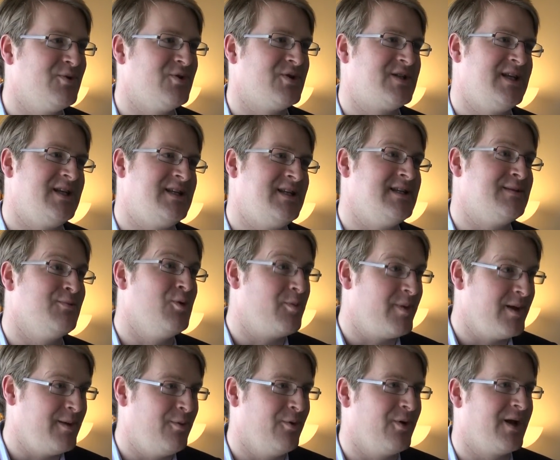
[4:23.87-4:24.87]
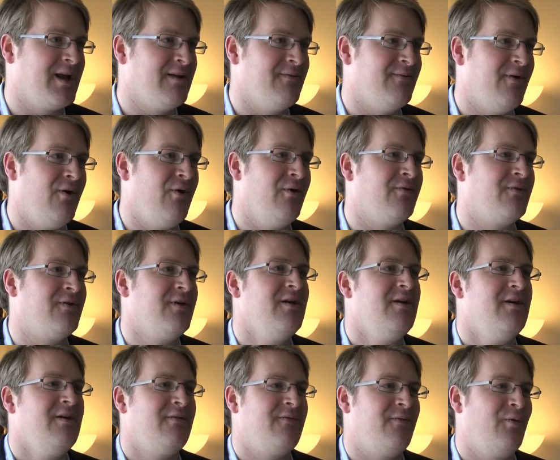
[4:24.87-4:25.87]
more cities, more people get involved
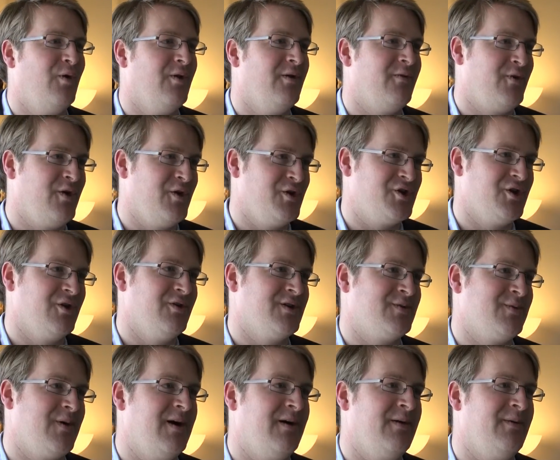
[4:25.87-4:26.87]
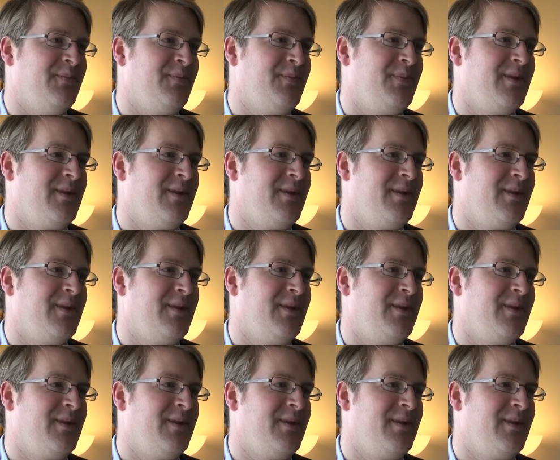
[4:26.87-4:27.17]
for the future as well.